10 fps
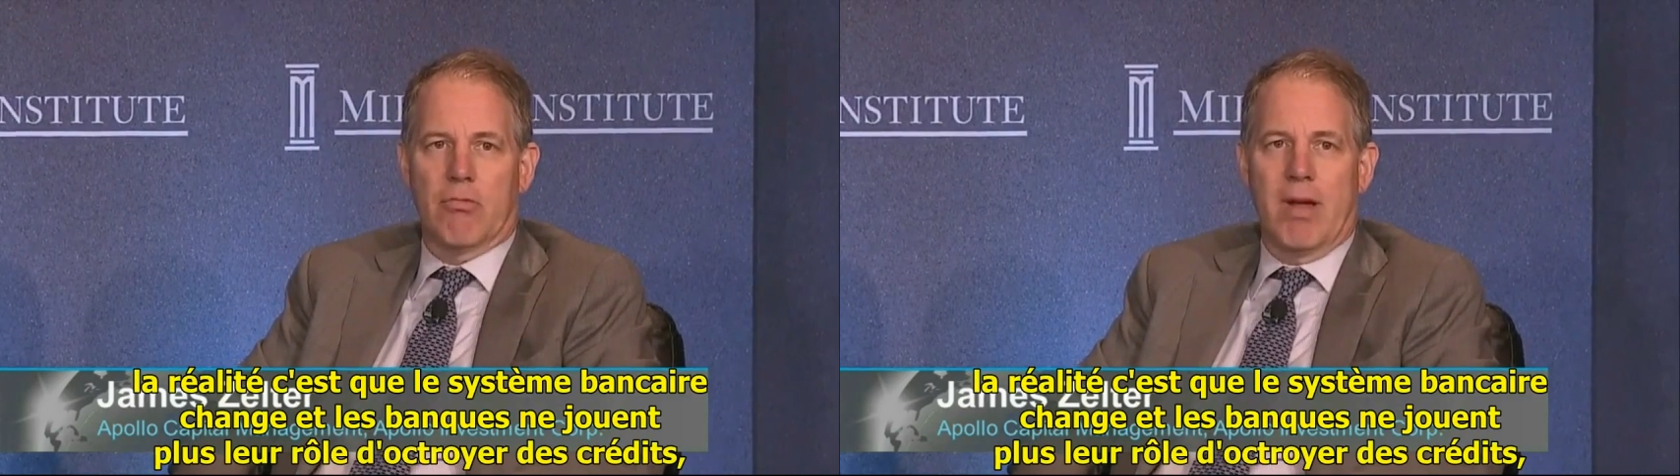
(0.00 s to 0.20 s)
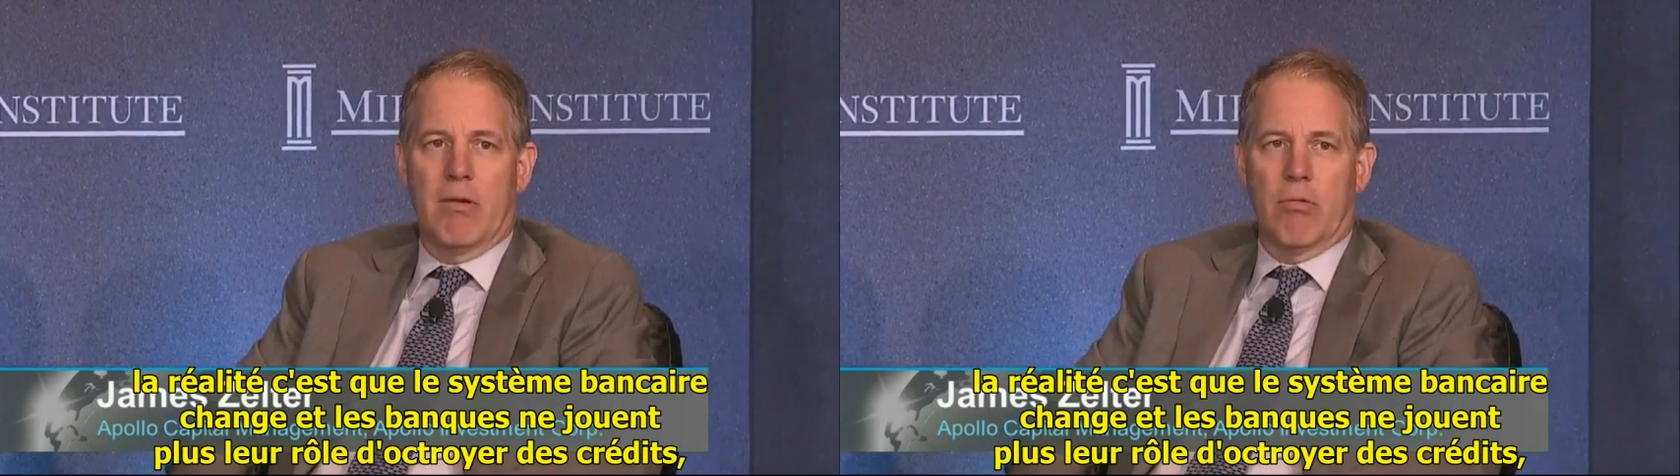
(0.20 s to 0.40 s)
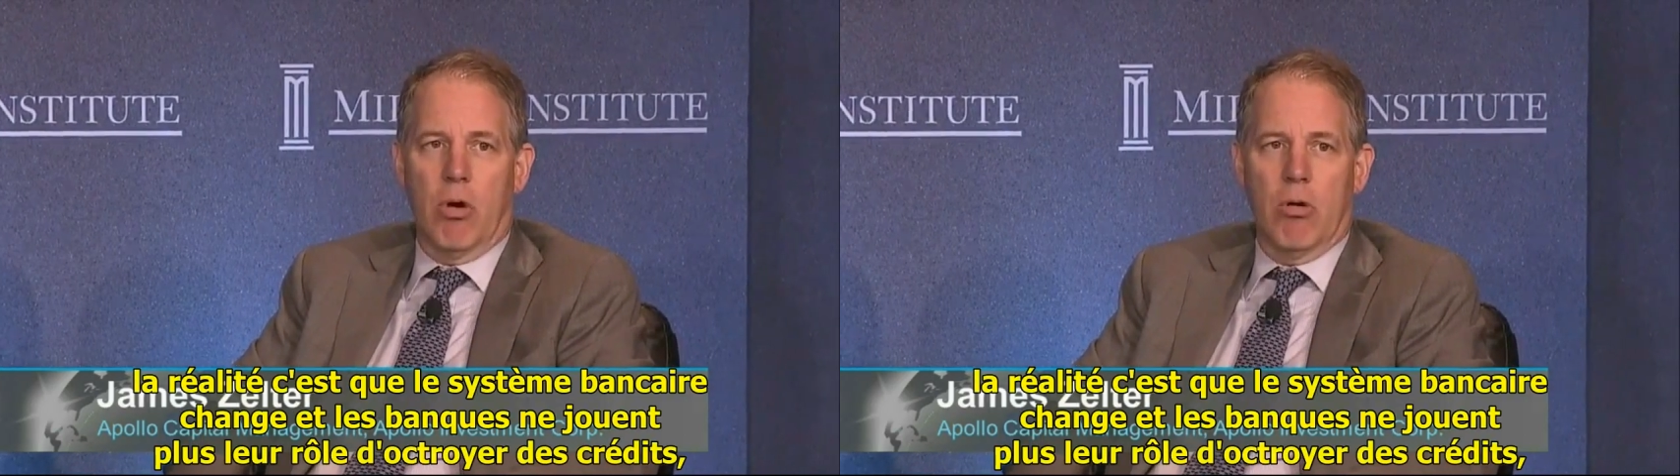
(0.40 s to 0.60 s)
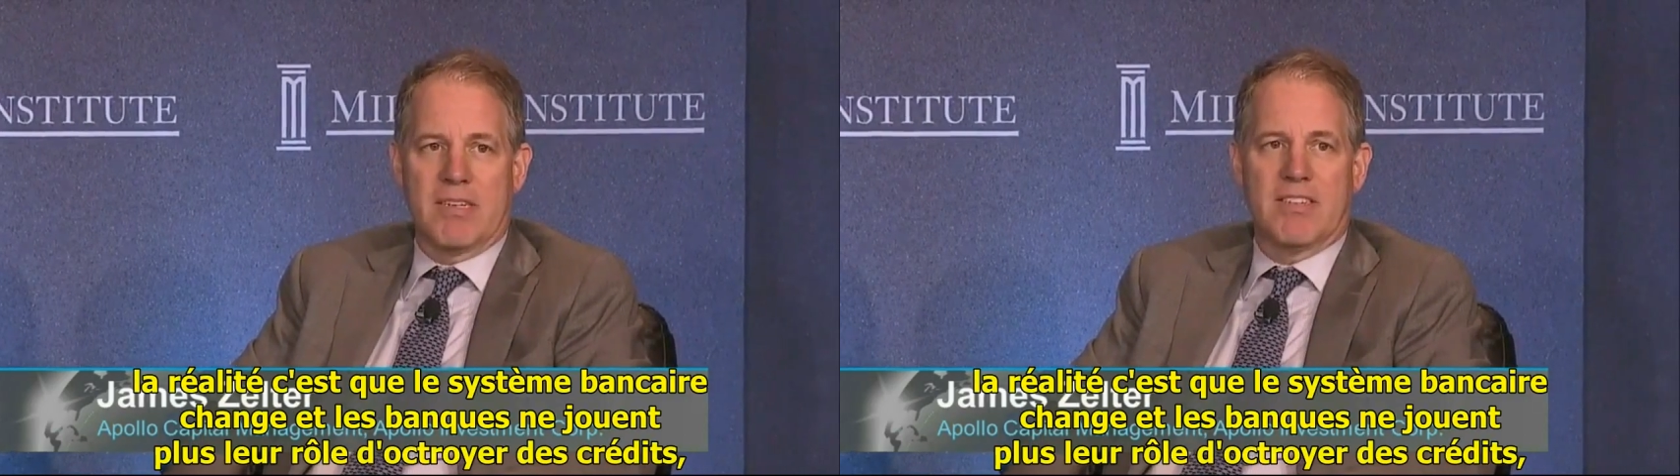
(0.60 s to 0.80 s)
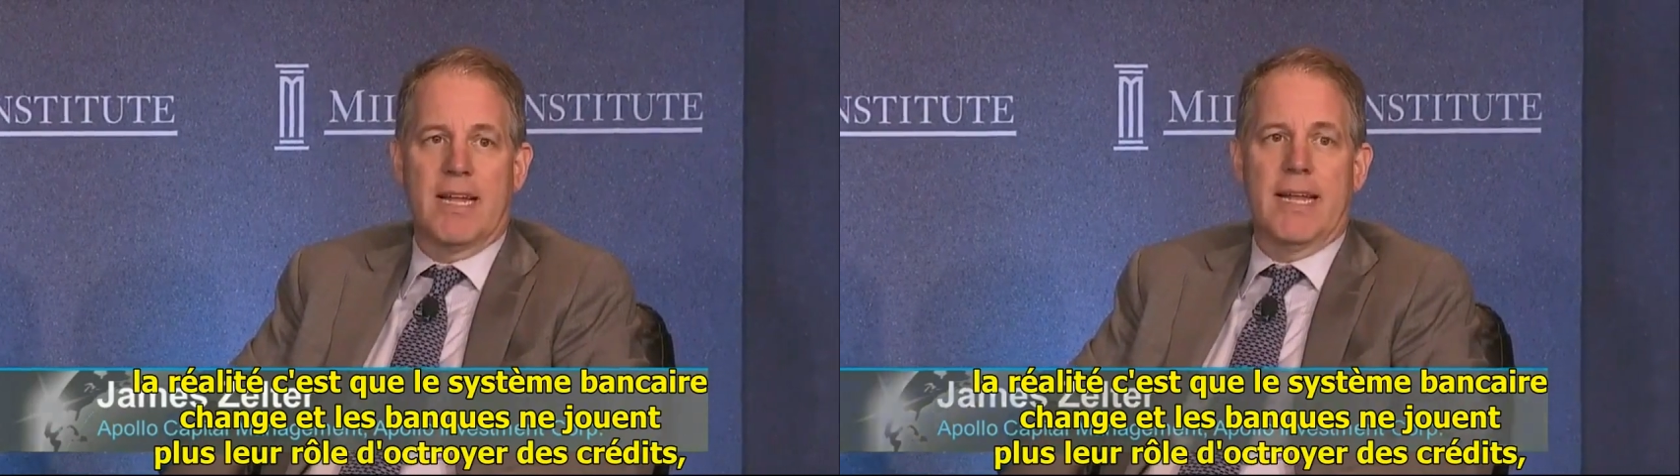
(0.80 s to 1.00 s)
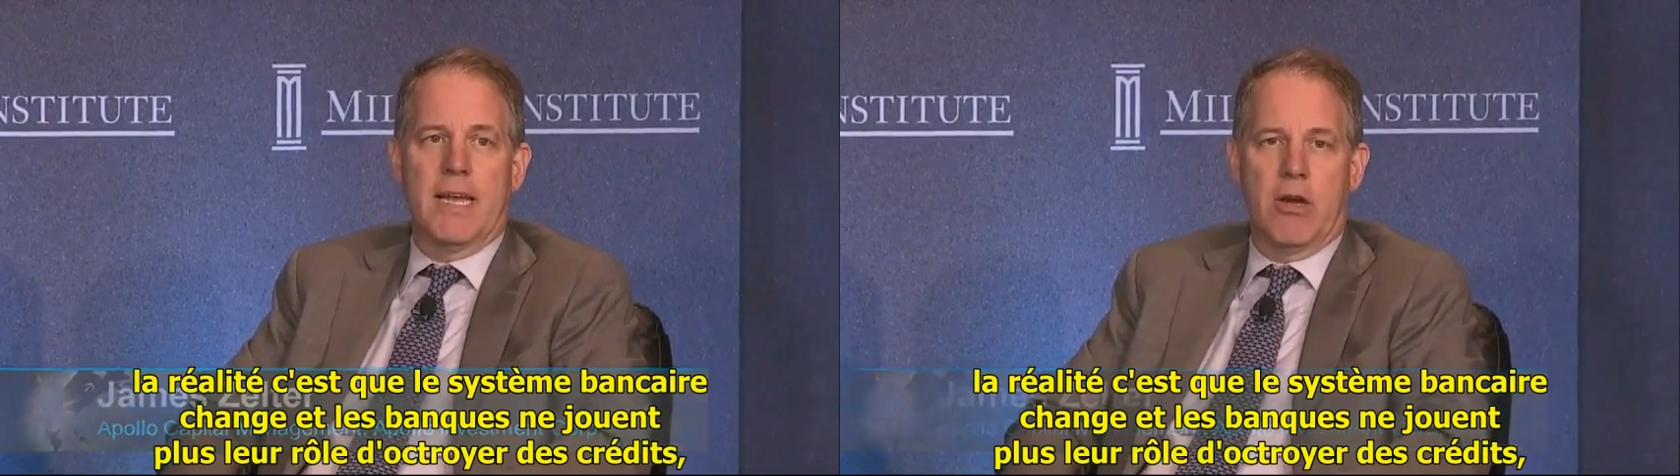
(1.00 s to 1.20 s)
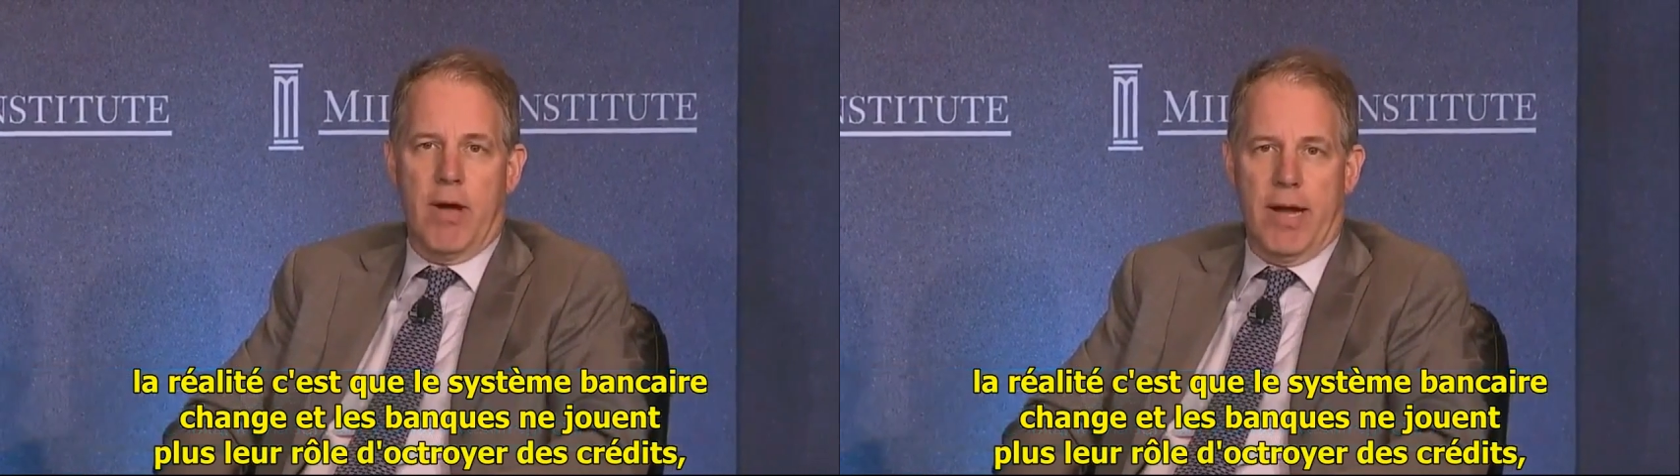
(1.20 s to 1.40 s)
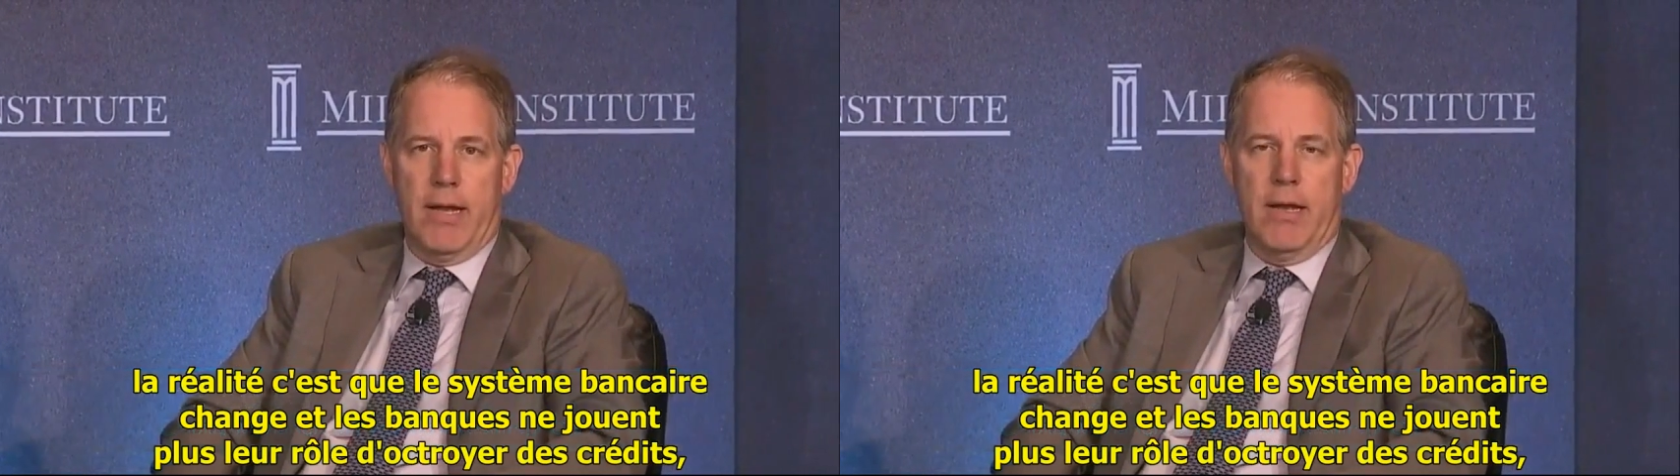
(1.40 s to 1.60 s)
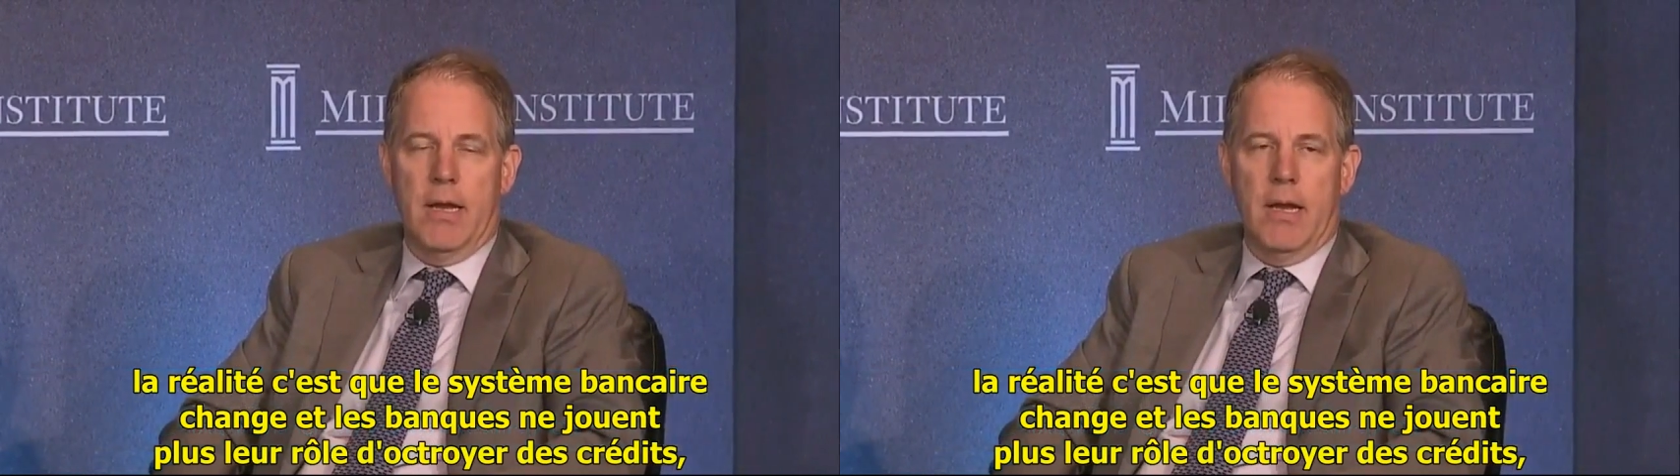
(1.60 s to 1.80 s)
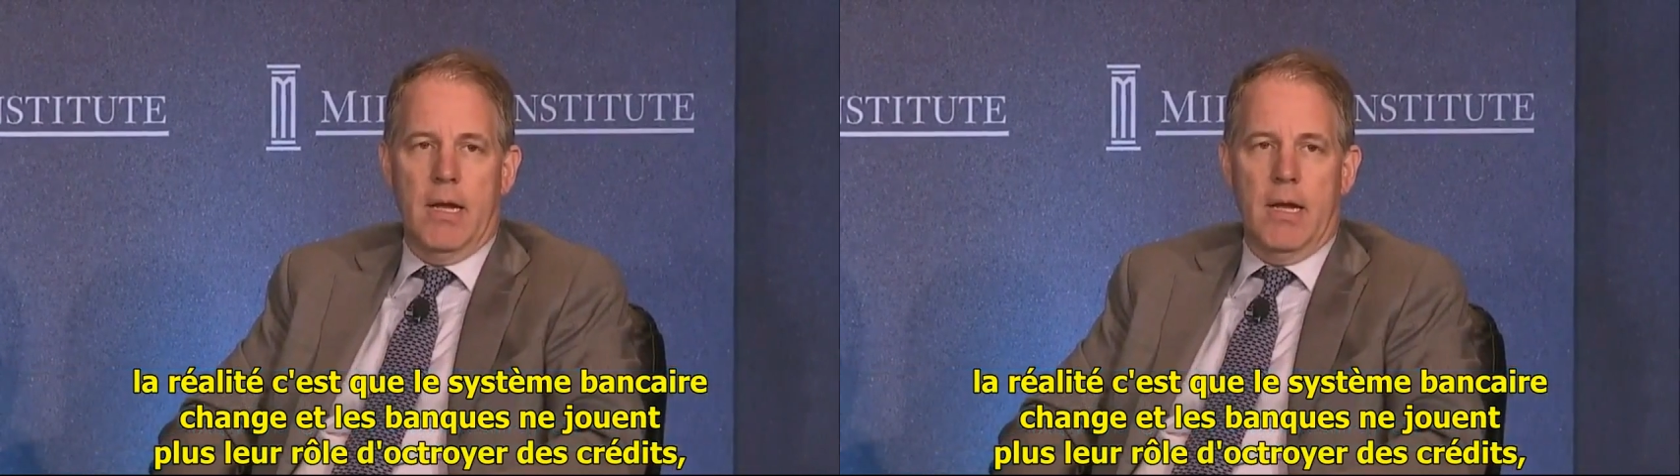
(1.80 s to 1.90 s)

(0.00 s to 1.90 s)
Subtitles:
great a role extending credit.